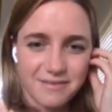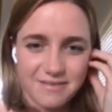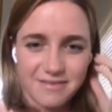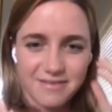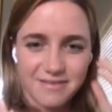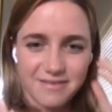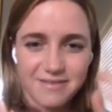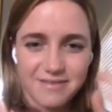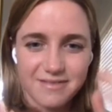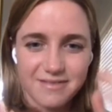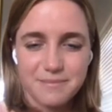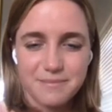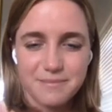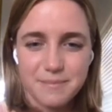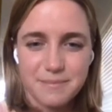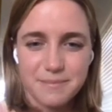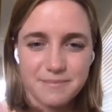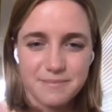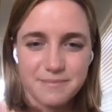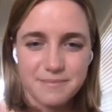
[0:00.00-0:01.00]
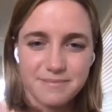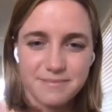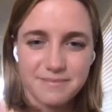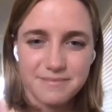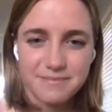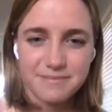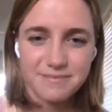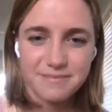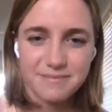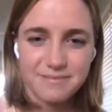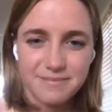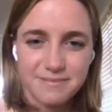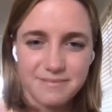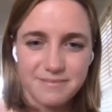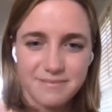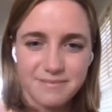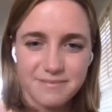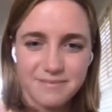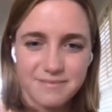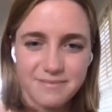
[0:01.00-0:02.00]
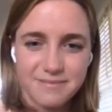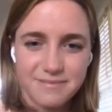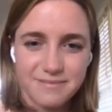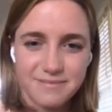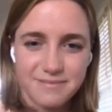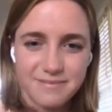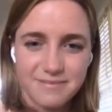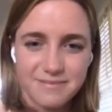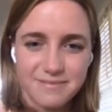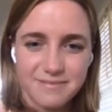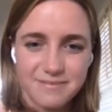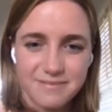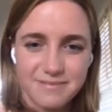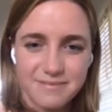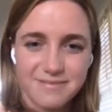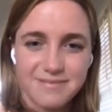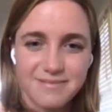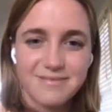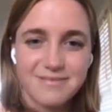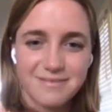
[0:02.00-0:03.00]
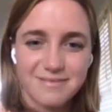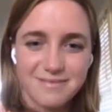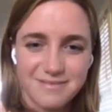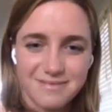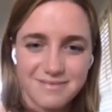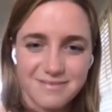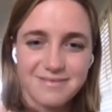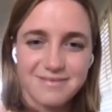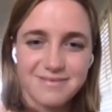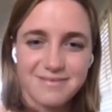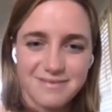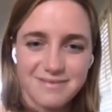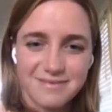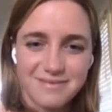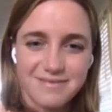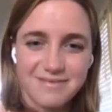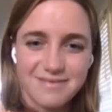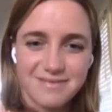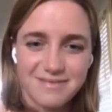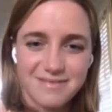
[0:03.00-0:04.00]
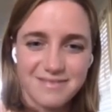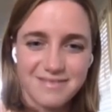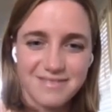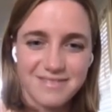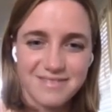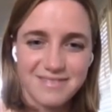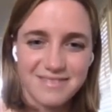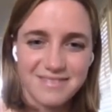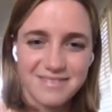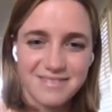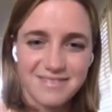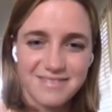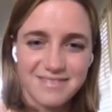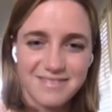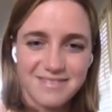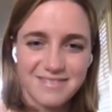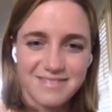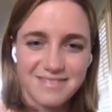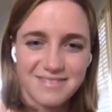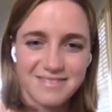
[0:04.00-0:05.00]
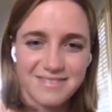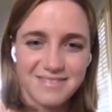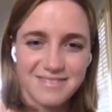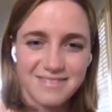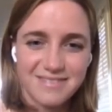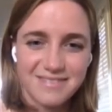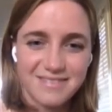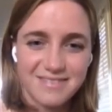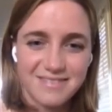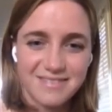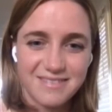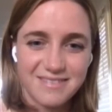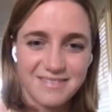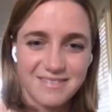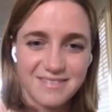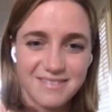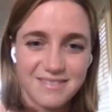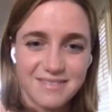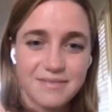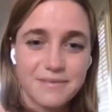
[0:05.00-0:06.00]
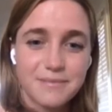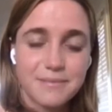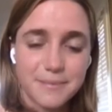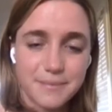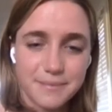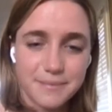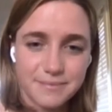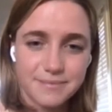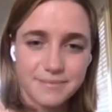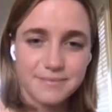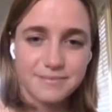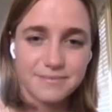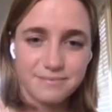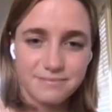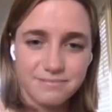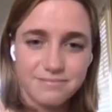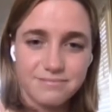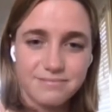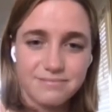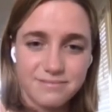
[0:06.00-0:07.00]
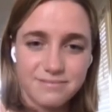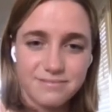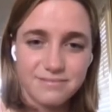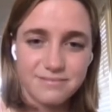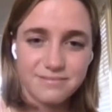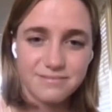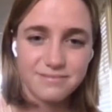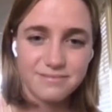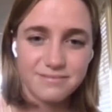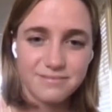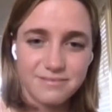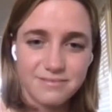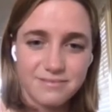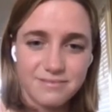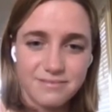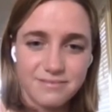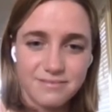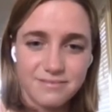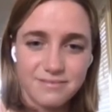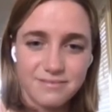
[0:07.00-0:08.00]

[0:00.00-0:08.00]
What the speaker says: No words are spoken by the person on screen.